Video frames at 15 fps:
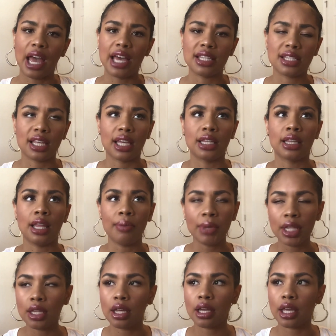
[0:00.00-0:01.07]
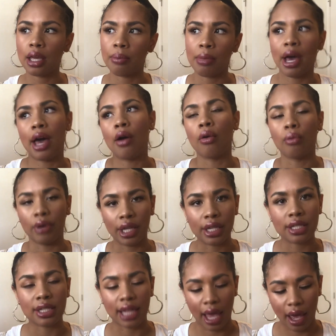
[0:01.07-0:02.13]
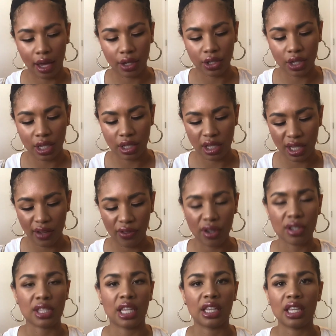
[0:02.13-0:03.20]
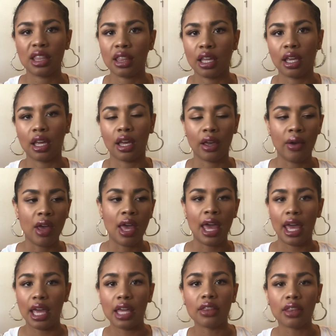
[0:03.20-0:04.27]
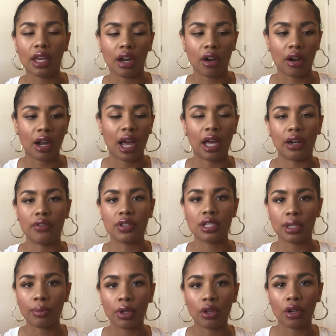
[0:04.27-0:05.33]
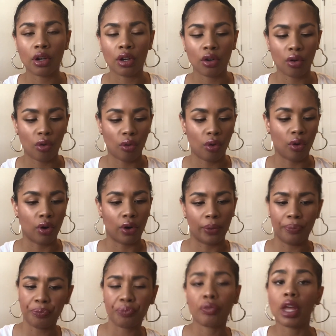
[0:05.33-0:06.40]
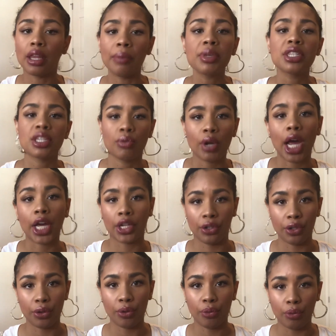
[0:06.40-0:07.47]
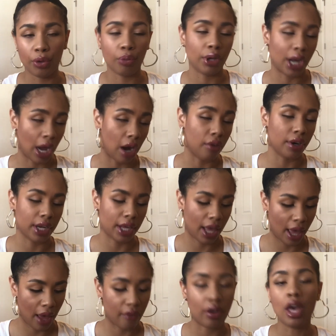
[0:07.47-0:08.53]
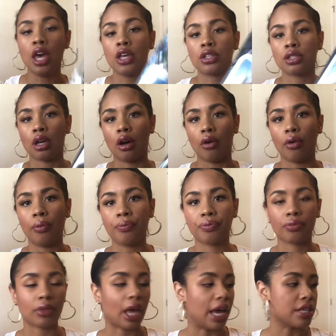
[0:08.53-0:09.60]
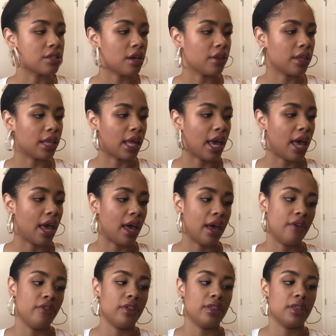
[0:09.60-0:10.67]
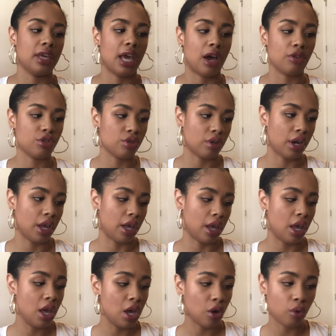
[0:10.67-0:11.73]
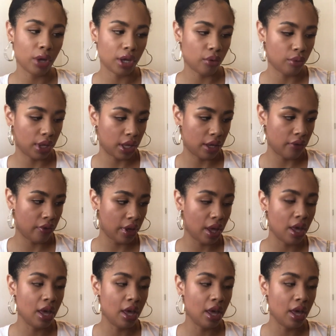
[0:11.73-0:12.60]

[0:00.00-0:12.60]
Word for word: I said, let me look in my wig stash and see if there's anything in there kind of similar, or let me see what I can do with what I already have. So I saw that I have the Outre Quick Weave